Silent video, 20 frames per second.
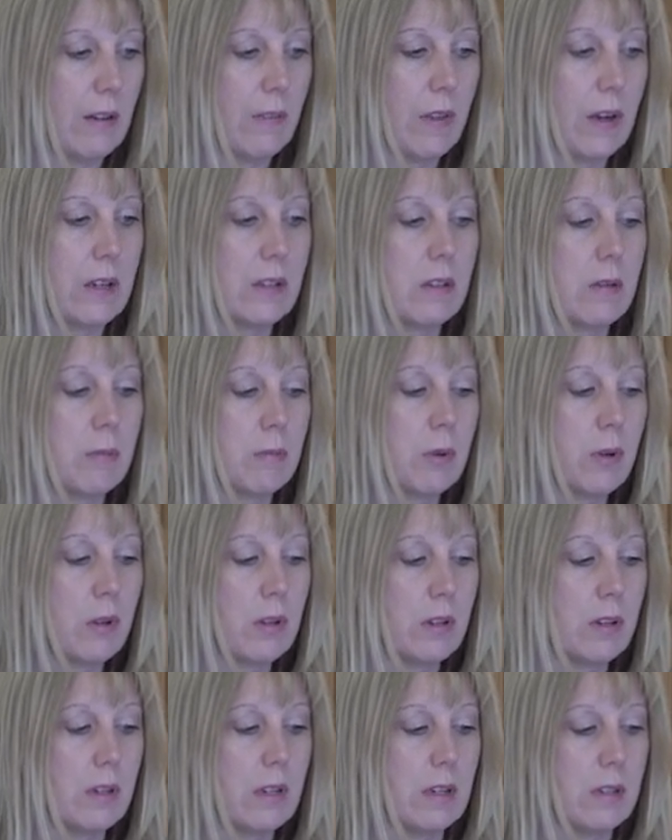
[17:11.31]
I think it's
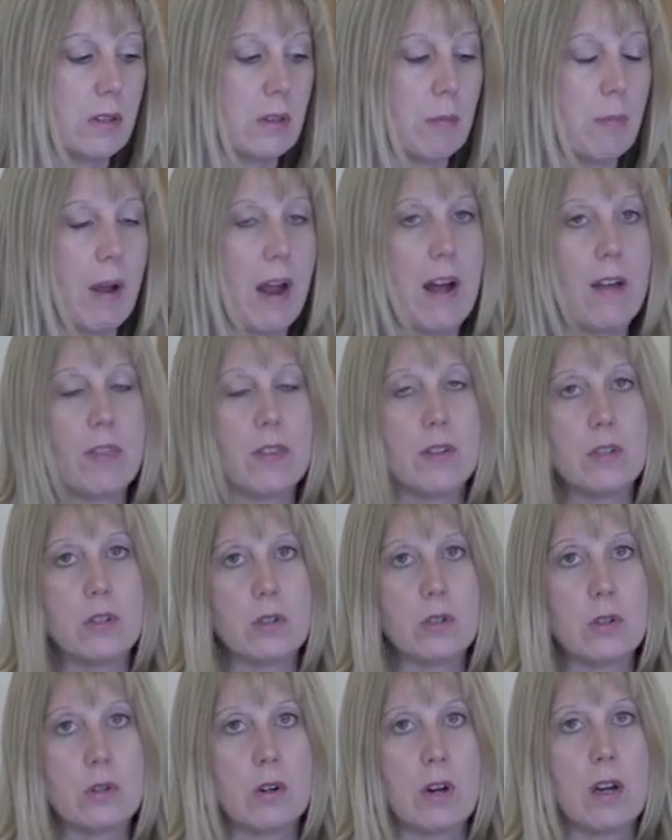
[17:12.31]
important, is the
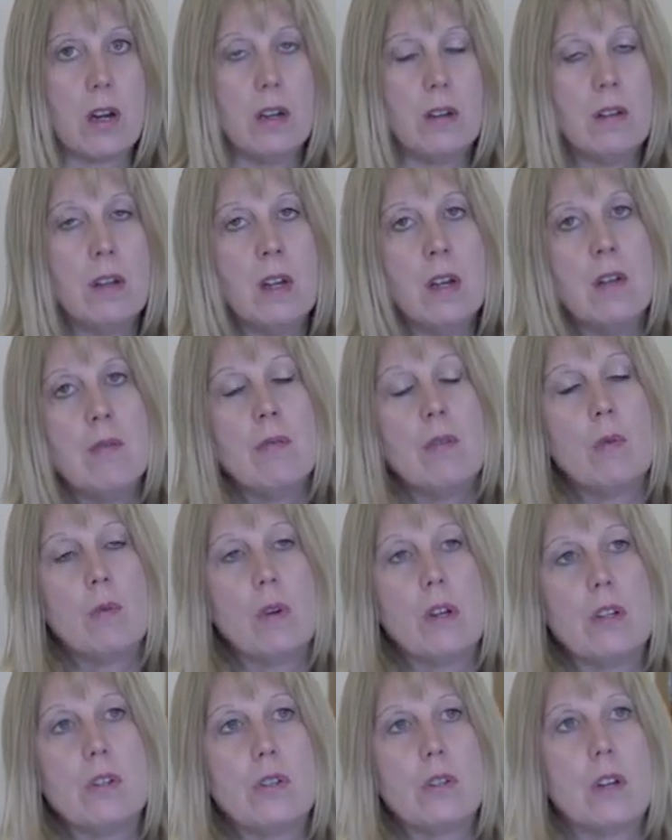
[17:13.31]
Pathogen Tray,
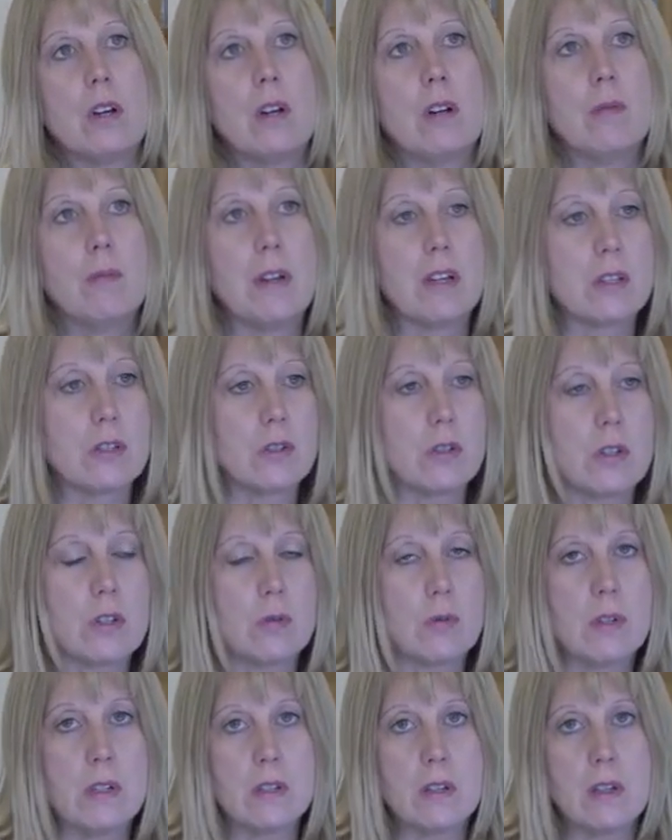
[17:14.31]
which has
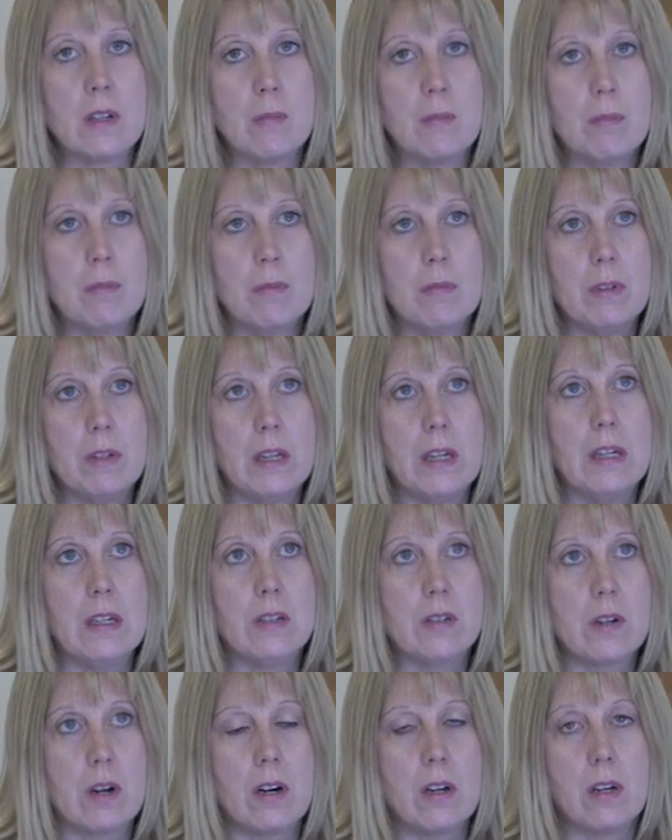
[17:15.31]
just recently
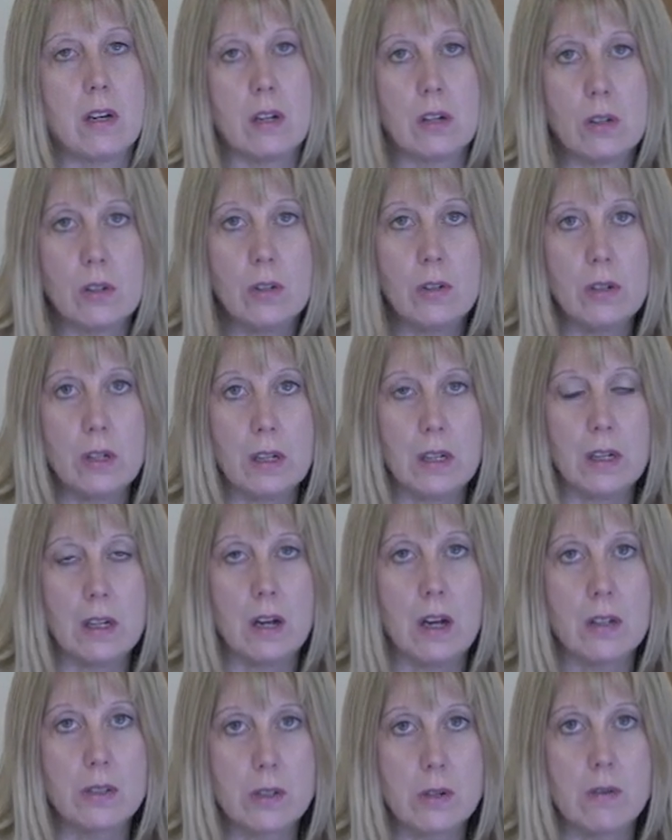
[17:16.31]
started including
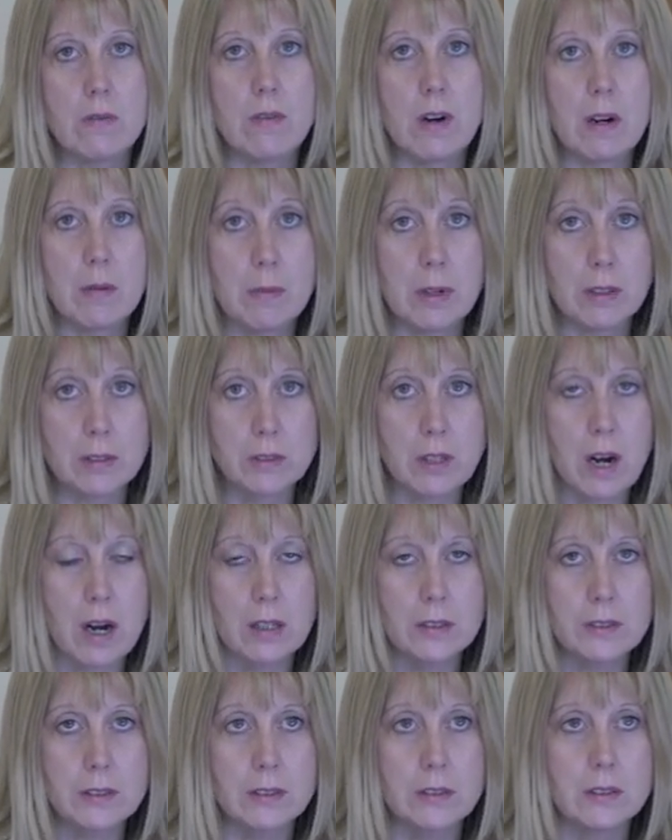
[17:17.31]
also environmental
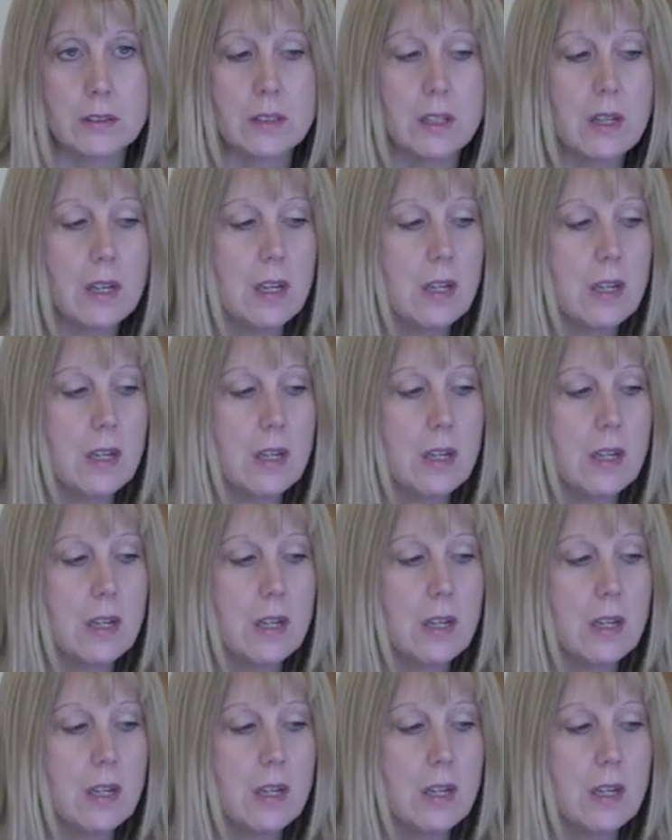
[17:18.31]
toxins.